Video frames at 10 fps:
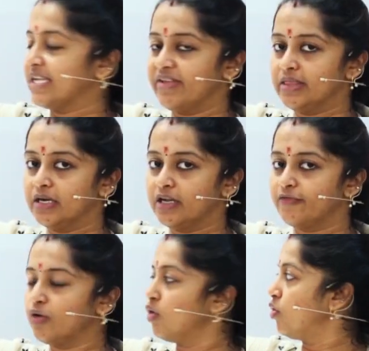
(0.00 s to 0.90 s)

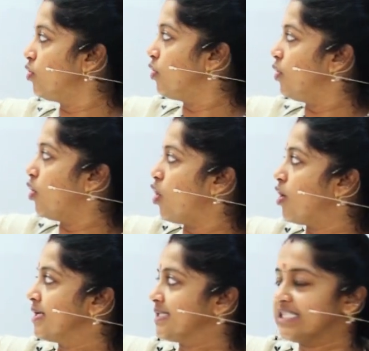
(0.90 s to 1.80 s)
734
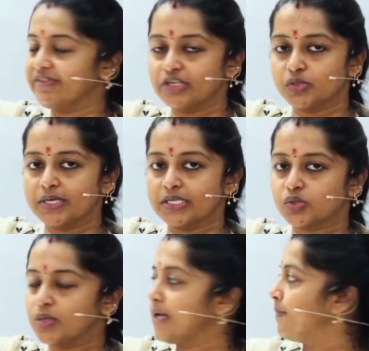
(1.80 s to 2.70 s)
or it's
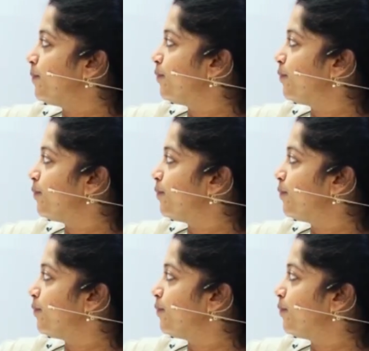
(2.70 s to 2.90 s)
723,